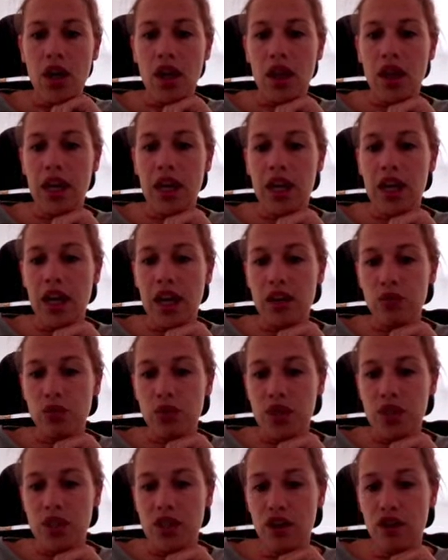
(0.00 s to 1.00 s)
they can
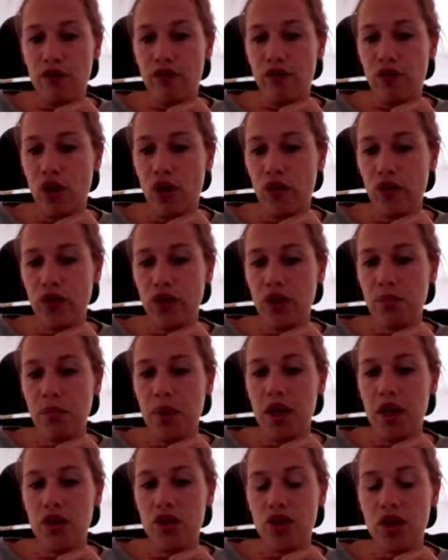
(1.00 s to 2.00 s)
receive Content
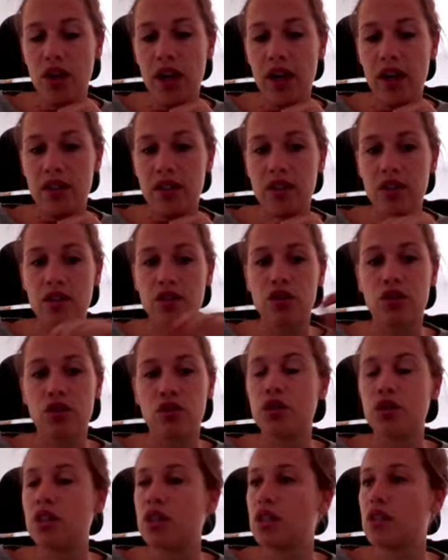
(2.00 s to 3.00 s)
Manager access to
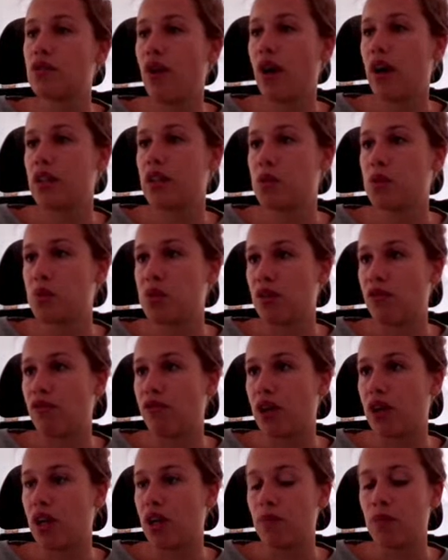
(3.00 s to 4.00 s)
this file
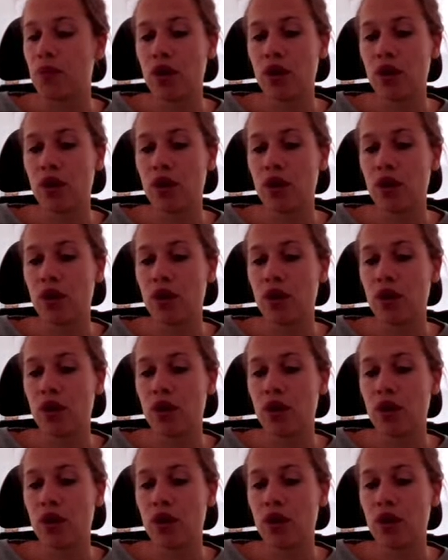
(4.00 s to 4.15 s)
specifically.